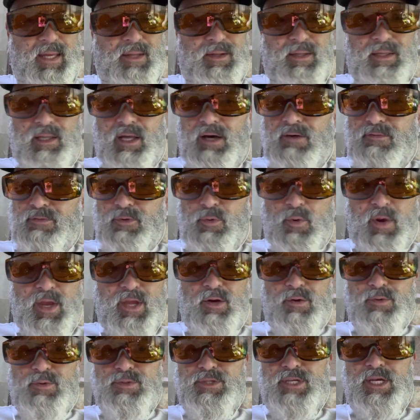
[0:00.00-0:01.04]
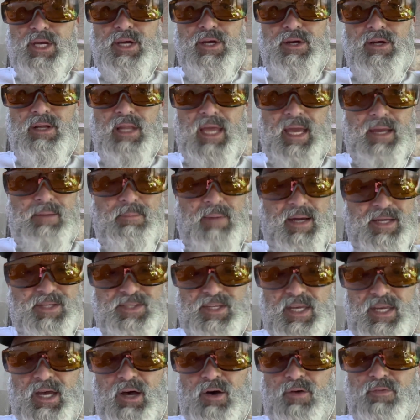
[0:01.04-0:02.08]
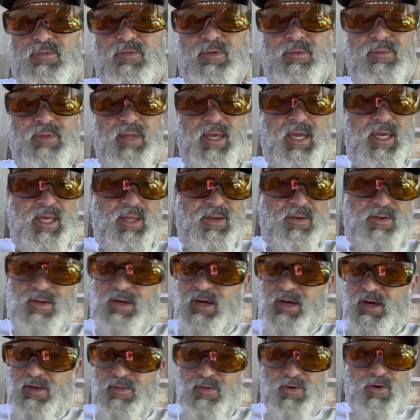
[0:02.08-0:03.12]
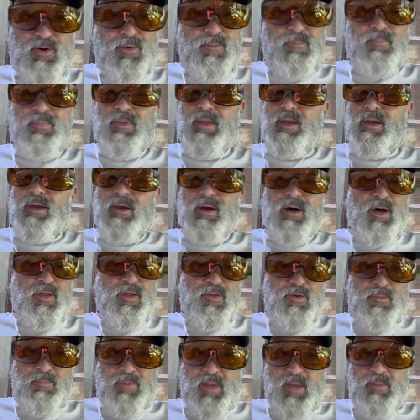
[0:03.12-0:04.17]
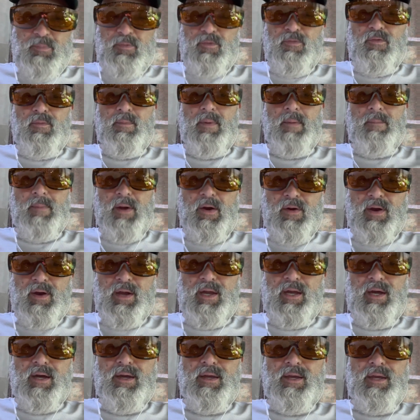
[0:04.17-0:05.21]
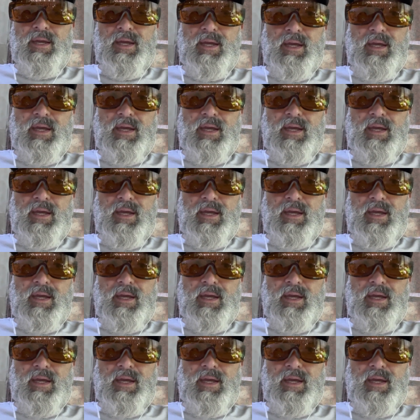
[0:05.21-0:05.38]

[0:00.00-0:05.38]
love gringos here, like myself and other people from America,